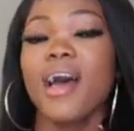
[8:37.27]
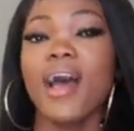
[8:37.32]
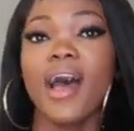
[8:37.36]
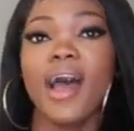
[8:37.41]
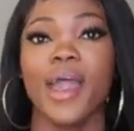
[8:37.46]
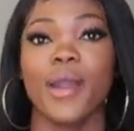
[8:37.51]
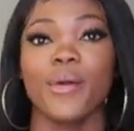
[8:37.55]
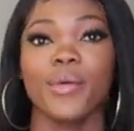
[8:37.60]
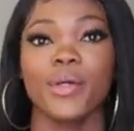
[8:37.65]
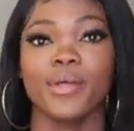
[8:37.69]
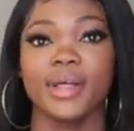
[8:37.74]

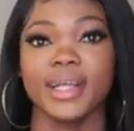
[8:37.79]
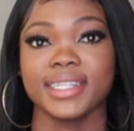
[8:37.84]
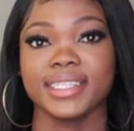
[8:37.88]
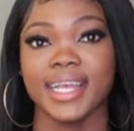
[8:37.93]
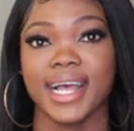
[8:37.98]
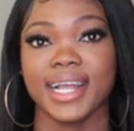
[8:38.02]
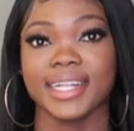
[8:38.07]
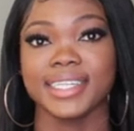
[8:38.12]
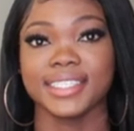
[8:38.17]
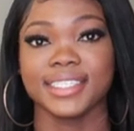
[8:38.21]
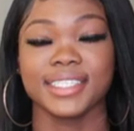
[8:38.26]
I will
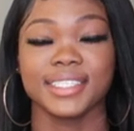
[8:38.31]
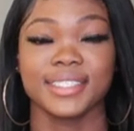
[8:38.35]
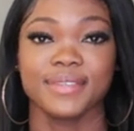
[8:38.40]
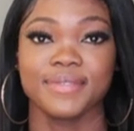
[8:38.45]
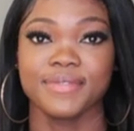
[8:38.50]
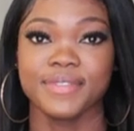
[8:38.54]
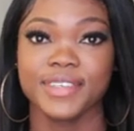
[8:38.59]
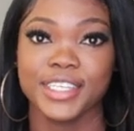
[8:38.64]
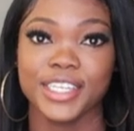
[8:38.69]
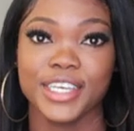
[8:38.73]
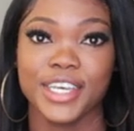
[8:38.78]
attach the
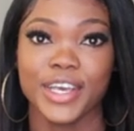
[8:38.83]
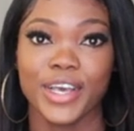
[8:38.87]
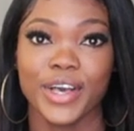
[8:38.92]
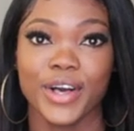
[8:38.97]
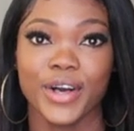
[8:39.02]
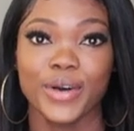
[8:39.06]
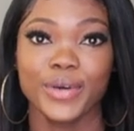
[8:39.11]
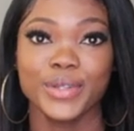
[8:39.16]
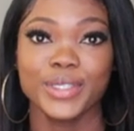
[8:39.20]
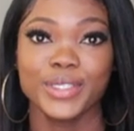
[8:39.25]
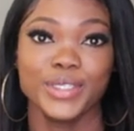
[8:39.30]

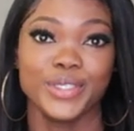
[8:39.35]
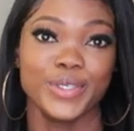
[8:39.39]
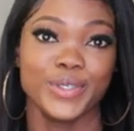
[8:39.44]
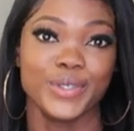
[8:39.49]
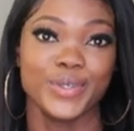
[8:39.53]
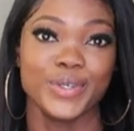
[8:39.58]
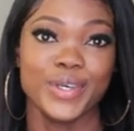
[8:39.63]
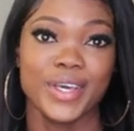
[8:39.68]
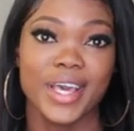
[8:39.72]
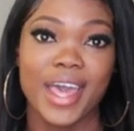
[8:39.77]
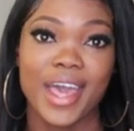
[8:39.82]
video
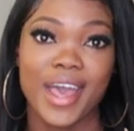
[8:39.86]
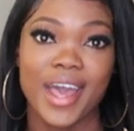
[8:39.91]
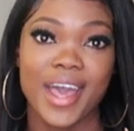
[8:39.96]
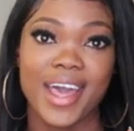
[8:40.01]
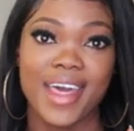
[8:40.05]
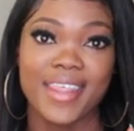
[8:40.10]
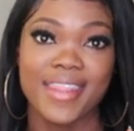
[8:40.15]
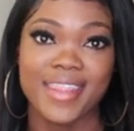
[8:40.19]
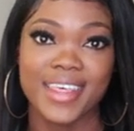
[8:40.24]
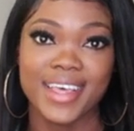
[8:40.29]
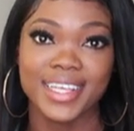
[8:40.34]
to
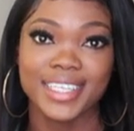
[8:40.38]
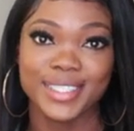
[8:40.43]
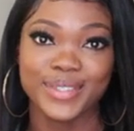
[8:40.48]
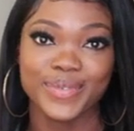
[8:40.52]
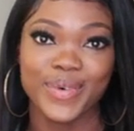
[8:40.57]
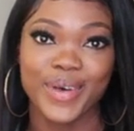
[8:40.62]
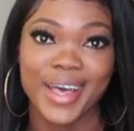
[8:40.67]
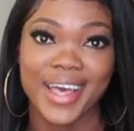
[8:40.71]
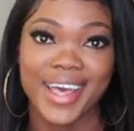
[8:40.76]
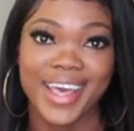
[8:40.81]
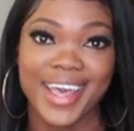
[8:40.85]
this
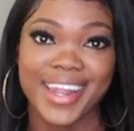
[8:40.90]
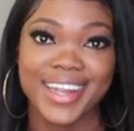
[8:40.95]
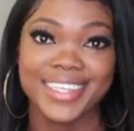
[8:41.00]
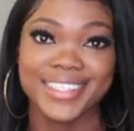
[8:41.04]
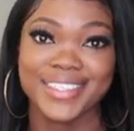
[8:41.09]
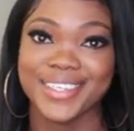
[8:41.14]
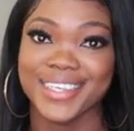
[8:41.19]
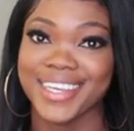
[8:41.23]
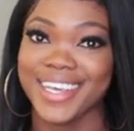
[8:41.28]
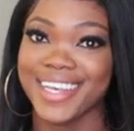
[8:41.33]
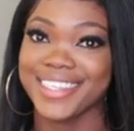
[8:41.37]
one
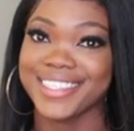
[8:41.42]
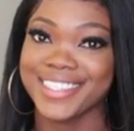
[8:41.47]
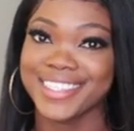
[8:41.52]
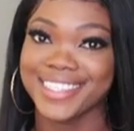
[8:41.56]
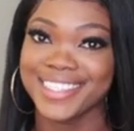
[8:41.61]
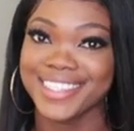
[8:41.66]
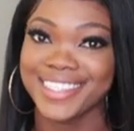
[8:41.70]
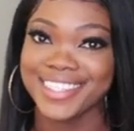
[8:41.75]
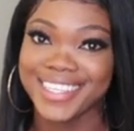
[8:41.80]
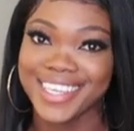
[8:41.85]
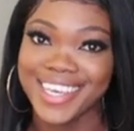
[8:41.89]
so you guys
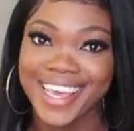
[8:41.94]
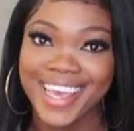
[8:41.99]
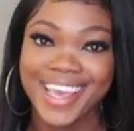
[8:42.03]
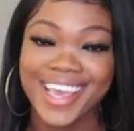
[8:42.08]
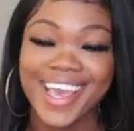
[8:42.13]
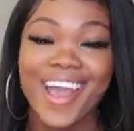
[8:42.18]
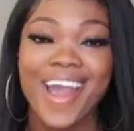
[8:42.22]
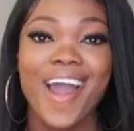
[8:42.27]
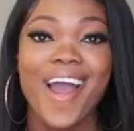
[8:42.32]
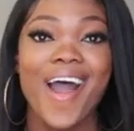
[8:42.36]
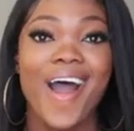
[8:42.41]
can
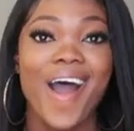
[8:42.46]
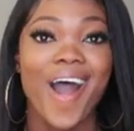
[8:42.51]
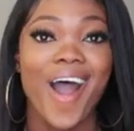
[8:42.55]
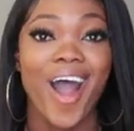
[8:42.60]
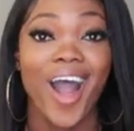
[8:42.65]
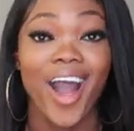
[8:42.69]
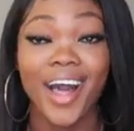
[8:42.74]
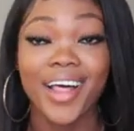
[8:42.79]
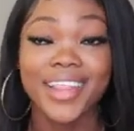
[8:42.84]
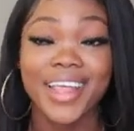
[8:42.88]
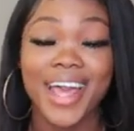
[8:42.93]
see
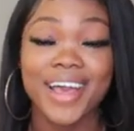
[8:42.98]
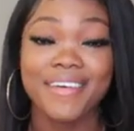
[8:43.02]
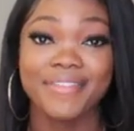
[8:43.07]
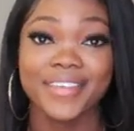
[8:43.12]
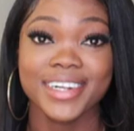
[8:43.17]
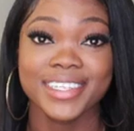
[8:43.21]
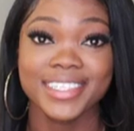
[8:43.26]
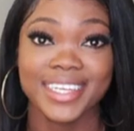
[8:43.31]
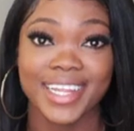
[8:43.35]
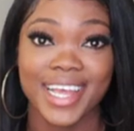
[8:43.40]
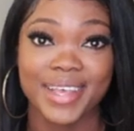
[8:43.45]
all the
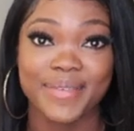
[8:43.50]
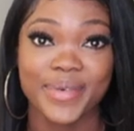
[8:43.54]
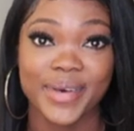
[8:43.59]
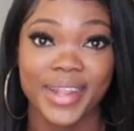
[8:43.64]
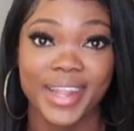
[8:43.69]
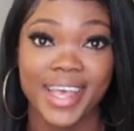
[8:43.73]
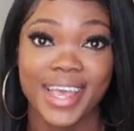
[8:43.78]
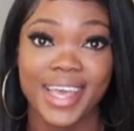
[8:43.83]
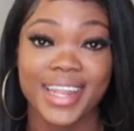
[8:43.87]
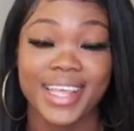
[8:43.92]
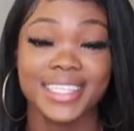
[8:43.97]
efforts that I put
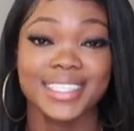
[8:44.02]
in.